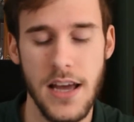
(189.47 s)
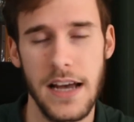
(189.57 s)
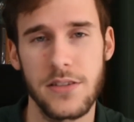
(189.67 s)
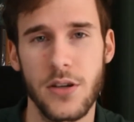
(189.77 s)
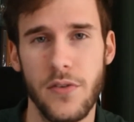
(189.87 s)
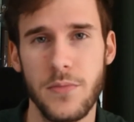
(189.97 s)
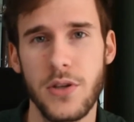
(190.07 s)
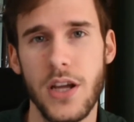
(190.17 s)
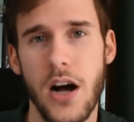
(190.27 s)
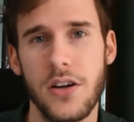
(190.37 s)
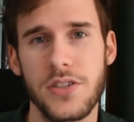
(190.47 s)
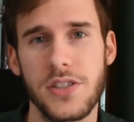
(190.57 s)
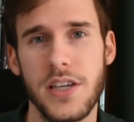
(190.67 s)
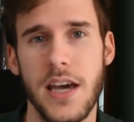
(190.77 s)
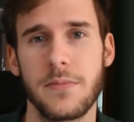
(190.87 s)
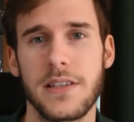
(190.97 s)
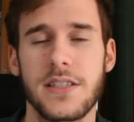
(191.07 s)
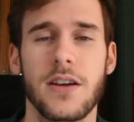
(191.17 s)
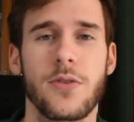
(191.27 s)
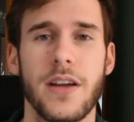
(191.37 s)
I still have immunology and my
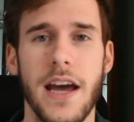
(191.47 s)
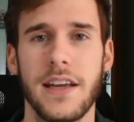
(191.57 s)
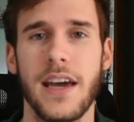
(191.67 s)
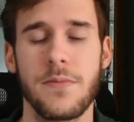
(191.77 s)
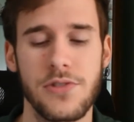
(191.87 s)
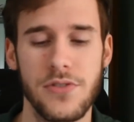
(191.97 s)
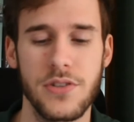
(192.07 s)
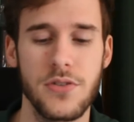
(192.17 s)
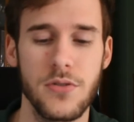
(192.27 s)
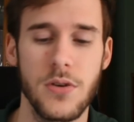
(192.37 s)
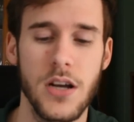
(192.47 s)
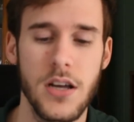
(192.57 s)
second organic chemistry too,